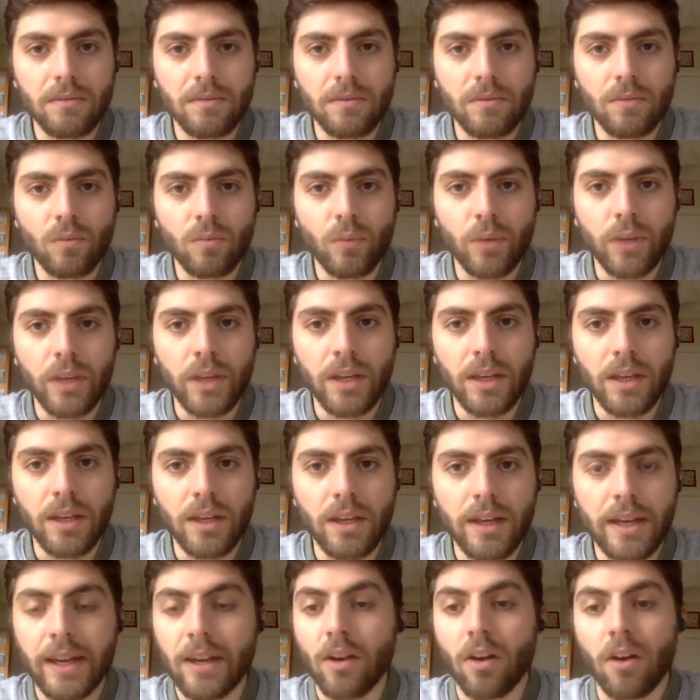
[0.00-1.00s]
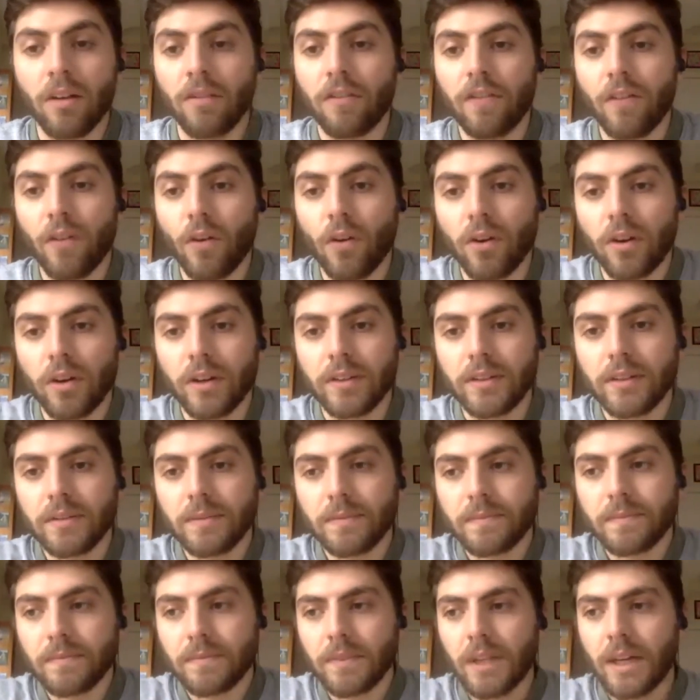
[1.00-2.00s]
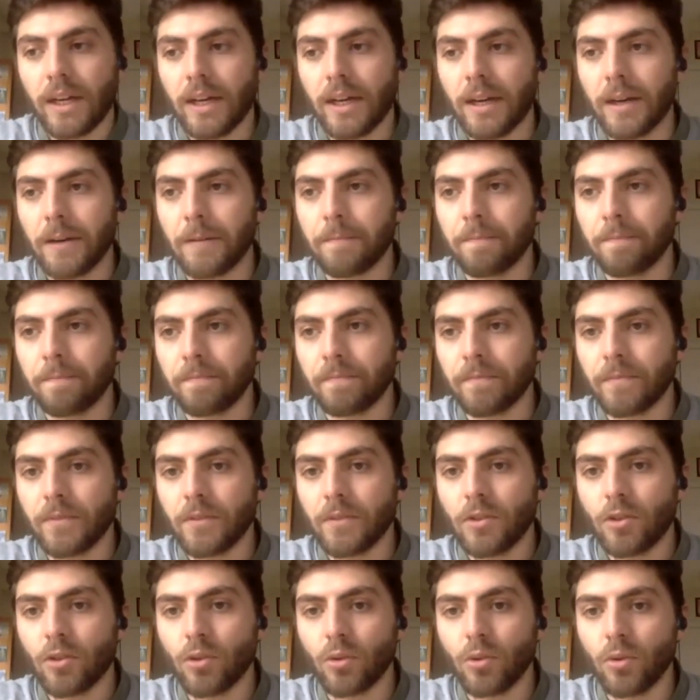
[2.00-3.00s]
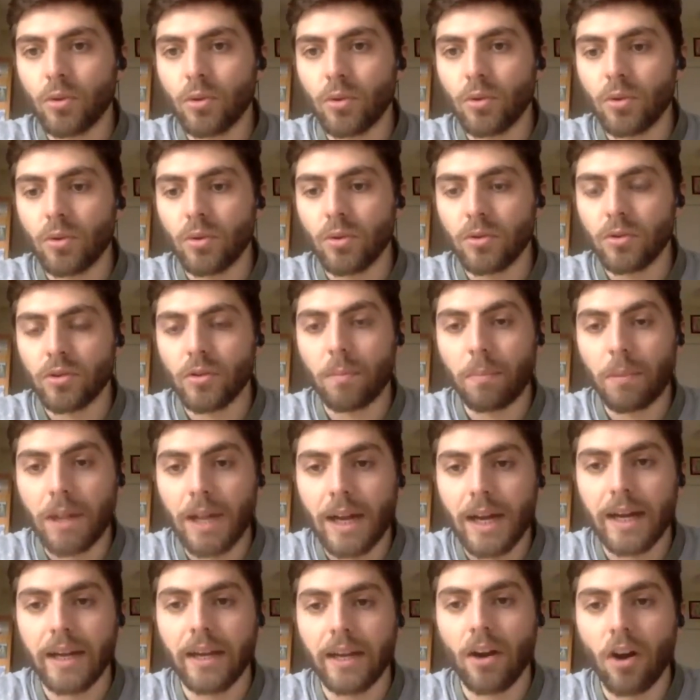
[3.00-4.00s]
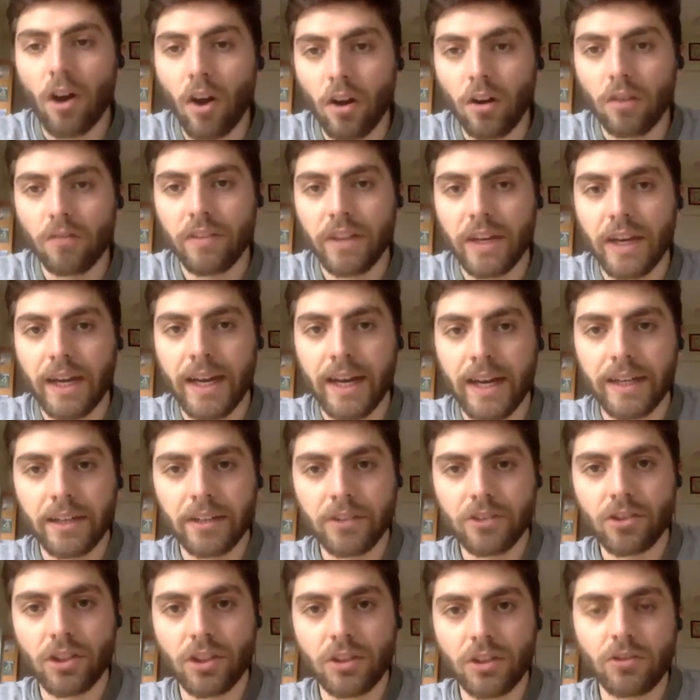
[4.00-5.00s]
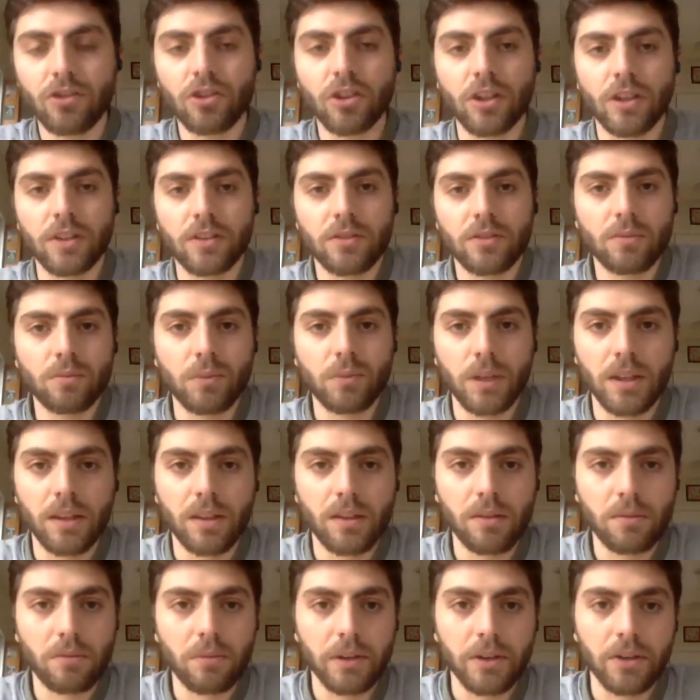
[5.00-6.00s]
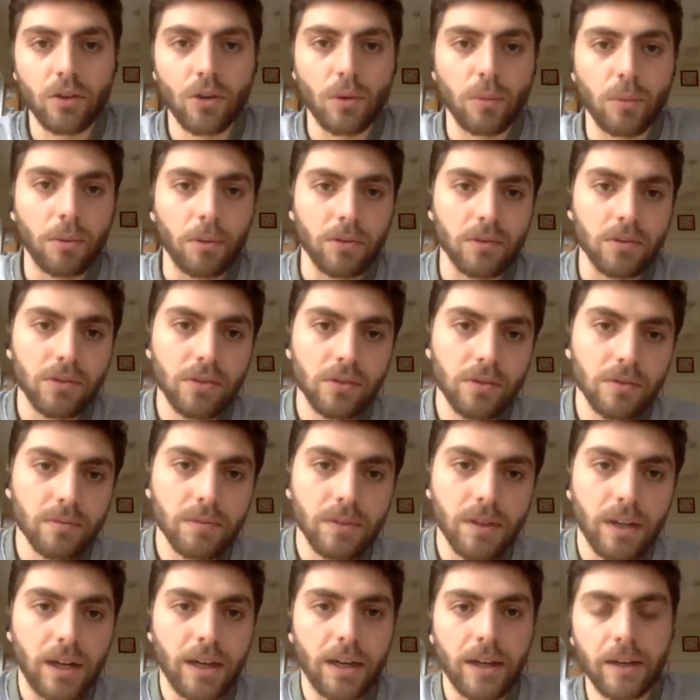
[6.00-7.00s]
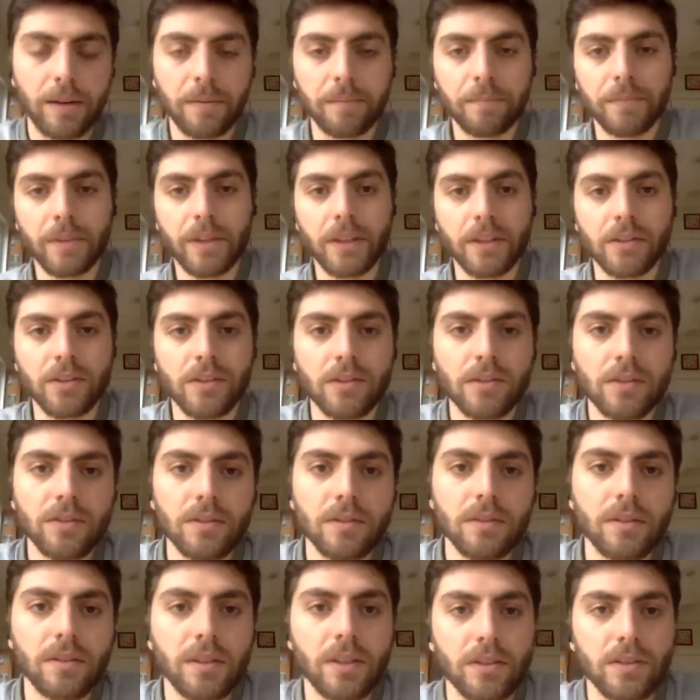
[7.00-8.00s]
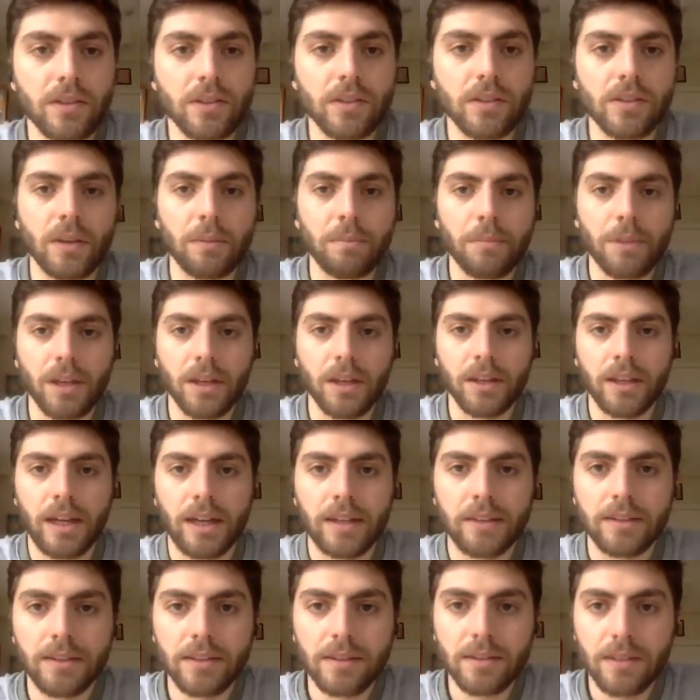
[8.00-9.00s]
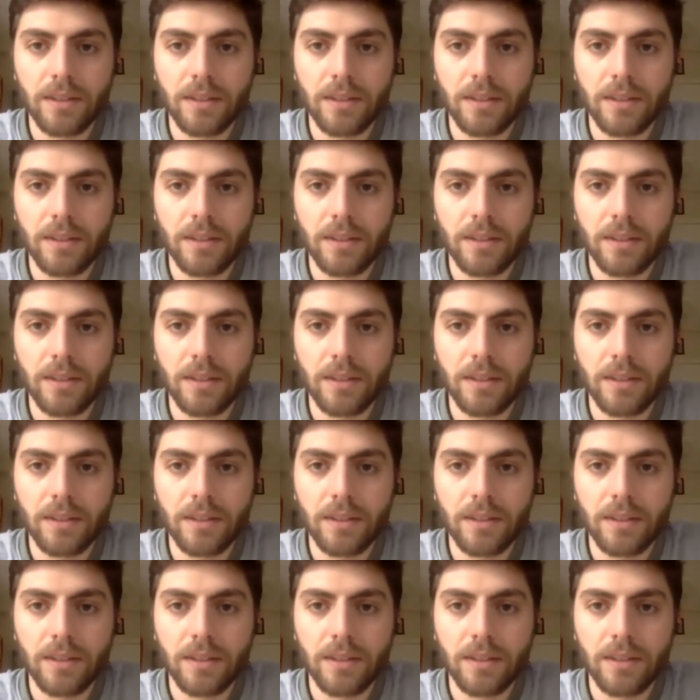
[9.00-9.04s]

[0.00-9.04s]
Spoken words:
we cannot afford to supply all of that energy just with renewables. This is something that